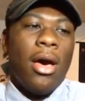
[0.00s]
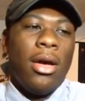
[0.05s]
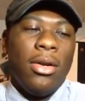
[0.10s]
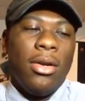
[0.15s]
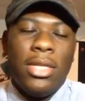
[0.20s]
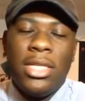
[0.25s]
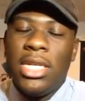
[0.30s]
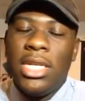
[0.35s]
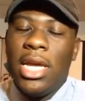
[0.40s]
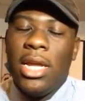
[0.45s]

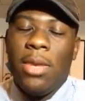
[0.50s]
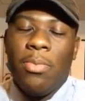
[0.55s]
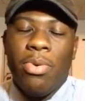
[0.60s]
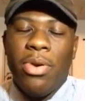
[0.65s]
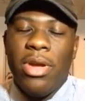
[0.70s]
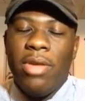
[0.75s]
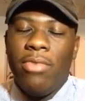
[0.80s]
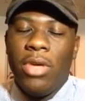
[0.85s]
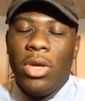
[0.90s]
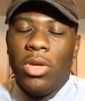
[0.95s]
To see the
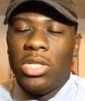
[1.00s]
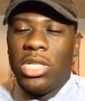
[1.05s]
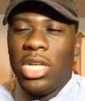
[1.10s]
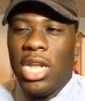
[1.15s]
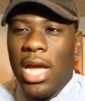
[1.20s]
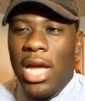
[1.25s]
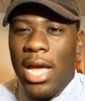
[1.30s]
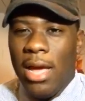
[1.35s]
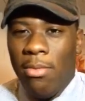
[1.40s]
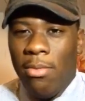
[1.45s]
previews
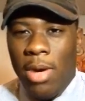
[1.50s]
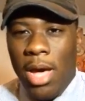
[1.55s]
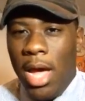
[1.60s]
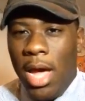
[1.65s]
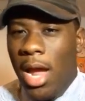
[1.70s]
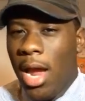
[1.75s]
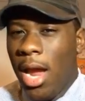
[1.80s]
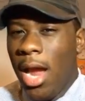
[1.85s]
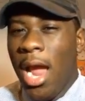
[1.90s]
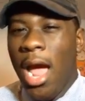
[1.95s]
of that.
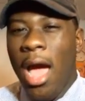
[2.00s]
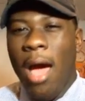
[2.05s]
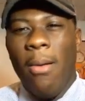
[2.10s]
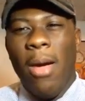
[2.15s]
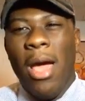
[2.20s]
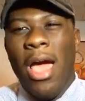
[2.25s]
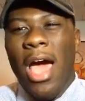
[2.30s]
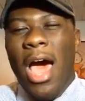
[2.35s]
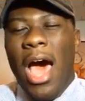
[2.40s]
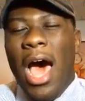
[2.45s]
But yeah,
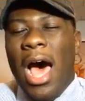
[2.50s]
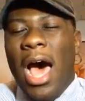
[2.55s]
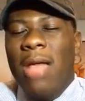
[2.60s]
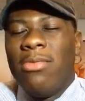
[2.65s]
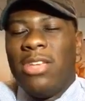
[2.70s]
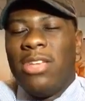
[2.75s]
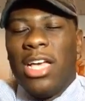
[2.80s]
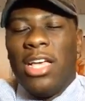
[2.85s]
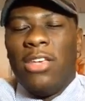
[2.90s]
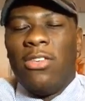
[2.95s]
man,
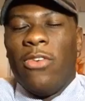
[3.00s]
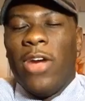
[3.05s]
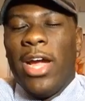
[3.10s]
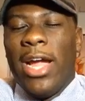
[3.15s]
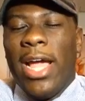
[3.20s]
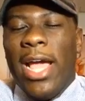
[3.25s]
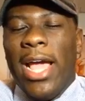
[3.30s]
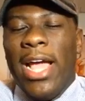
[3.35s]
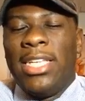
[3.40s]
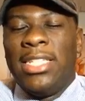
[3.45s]
I'm just
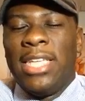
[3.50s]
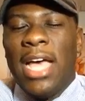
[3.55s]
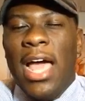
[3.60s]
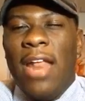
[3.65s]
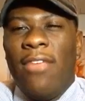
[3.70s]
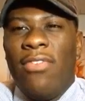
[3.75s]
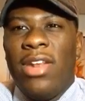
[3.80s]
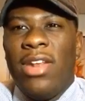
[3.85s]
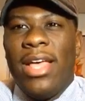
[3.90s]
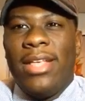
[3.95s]
freaking
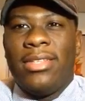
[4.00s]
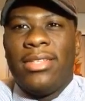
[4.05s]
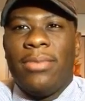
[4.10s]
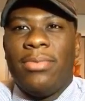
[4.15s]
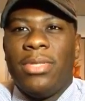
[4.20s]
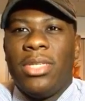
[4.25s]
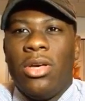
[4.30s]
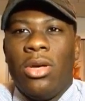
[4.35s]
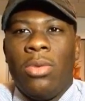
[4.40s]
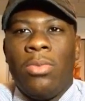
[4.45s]
excited for next
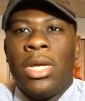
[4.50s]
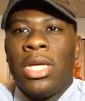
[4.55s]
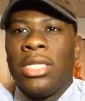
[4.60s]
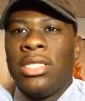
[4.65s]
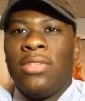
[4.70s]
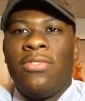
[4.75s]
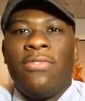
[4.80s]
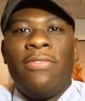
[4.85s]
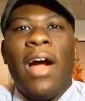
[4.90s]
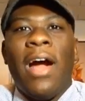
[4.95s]
episode
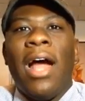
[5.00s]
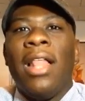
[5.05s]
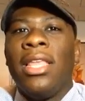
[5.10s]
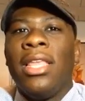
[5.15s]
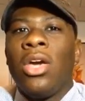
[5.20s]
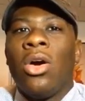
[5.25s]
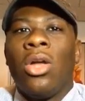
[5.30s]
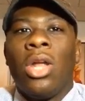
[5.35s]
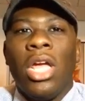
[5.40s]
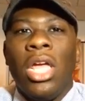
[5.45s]
because it's finally
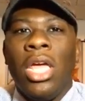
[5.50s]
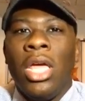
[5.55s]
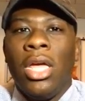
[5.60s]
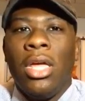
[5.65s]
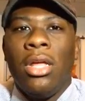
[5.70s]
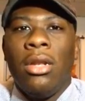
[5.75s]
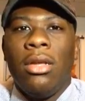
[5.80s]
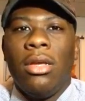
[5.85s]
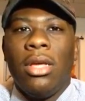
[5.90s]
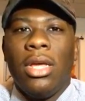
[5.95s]
gonna
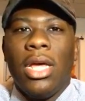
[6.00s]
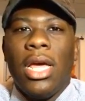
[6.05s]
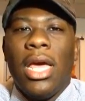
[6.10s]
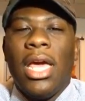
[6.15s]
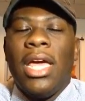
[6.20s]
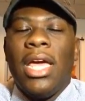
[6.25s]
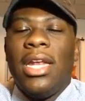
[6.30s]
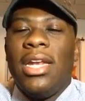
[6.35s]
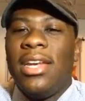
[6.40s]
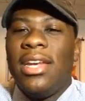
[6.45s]
end.
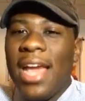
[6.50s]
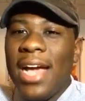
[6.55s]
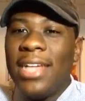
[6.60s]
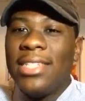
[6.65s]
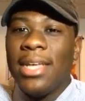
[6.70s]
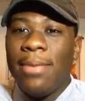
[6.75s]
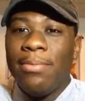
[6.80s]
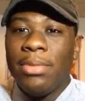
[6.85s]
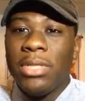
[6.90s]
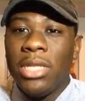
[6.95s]
And
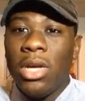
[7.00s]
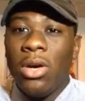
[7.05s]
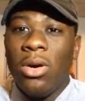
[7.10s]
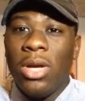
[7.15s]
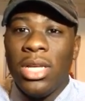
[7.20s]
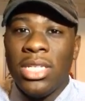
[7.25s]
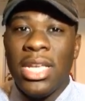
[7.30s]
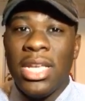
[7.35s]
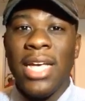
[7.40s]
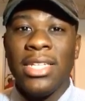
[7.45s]
next
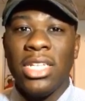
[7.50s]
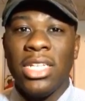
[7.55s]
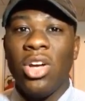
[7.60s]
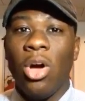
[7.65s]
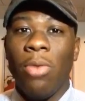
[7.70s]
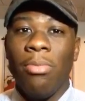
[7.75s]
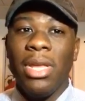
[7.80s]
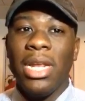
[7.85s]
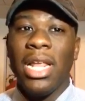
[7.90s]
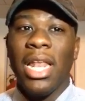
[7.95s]
episode is actually
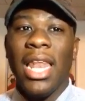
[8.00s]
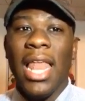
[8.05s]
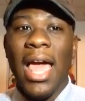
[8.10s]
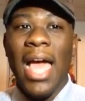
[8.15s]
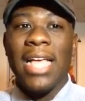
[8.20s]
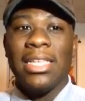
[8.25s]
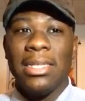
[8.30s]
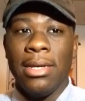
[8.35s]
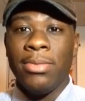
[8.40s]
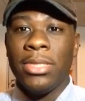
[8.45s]
gonna be the
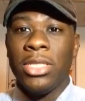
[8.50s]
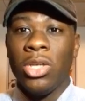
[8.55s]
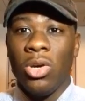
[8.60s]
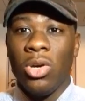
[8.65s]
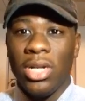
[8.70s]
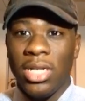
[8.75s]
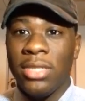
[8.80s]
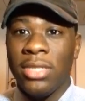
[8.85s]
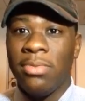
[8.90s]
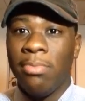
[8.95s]
last
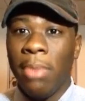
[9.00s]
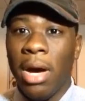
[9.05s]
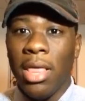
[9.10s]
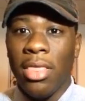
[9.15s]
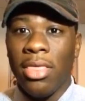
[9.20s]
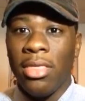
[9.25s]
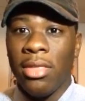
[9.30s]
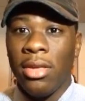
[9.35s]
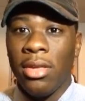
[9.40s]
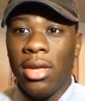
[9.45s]
episode of this
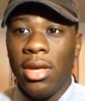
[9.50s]
month.